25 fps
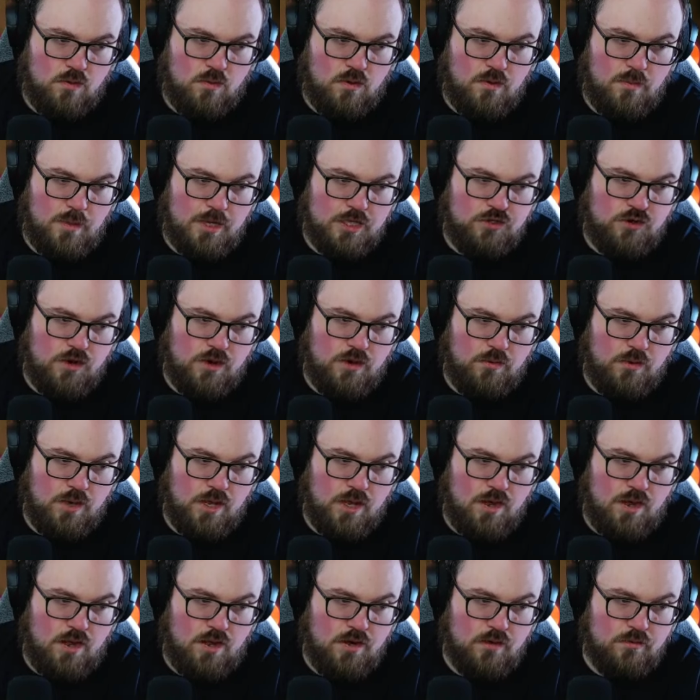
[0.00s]
I want to make sure I
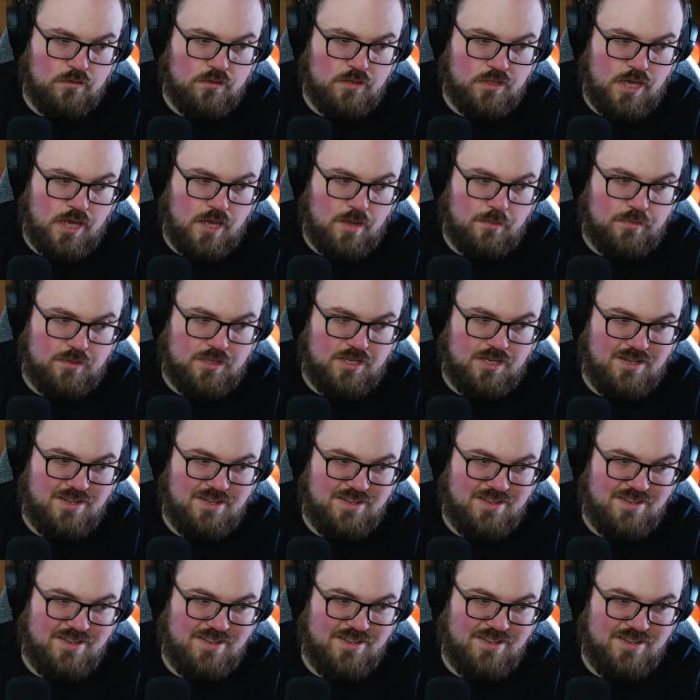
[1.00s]
don't get auto-tapped.
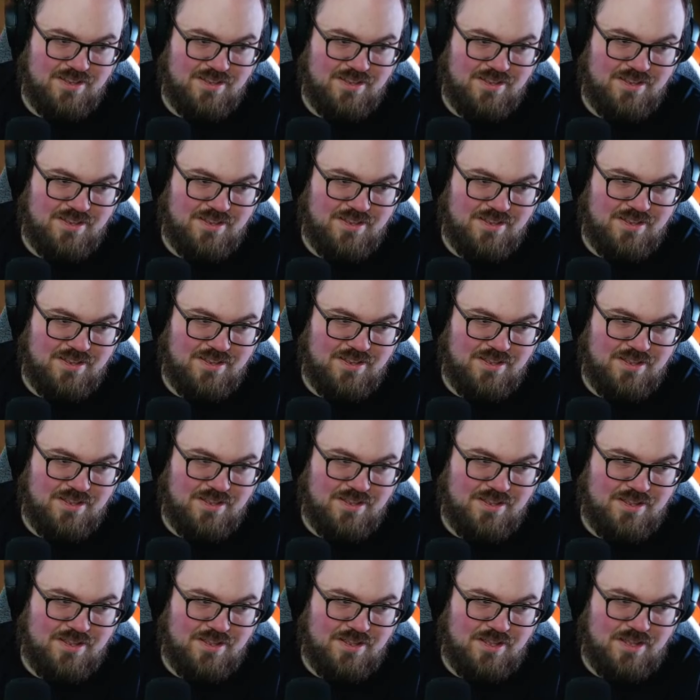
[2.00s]

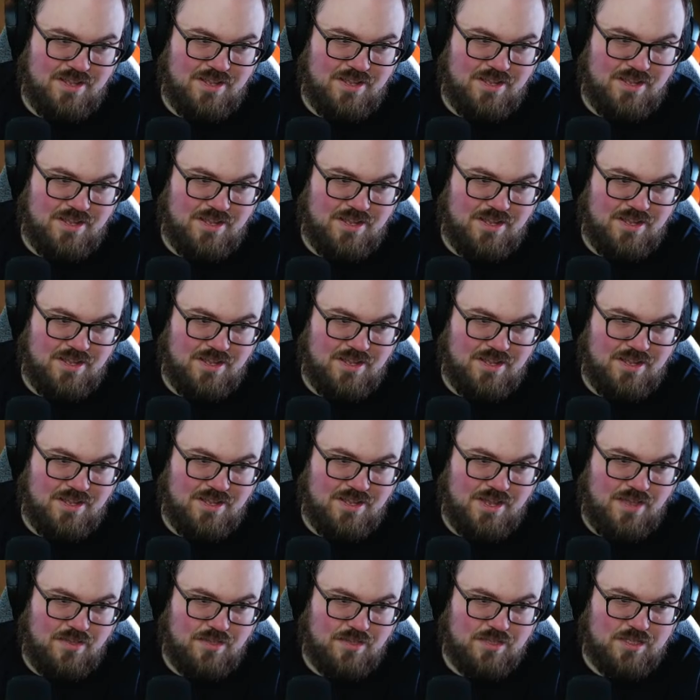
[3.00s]

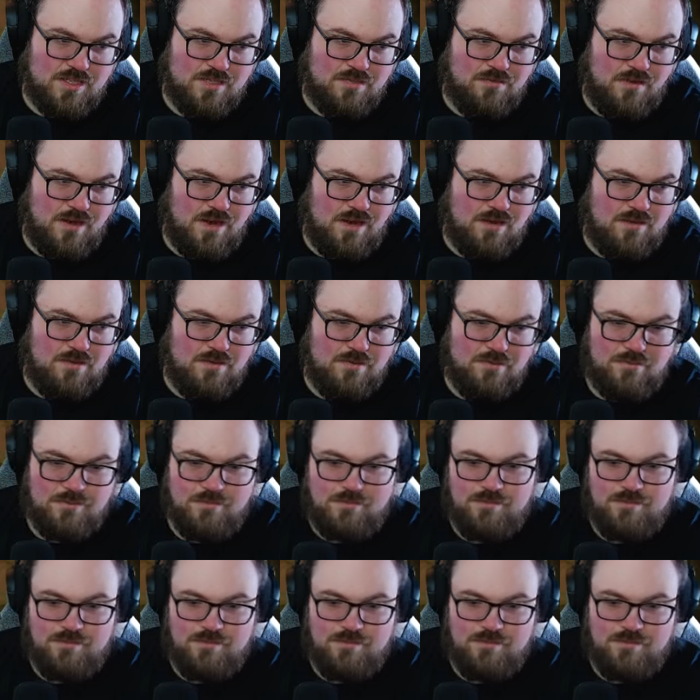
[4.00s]
Uh, yeah, this is fine.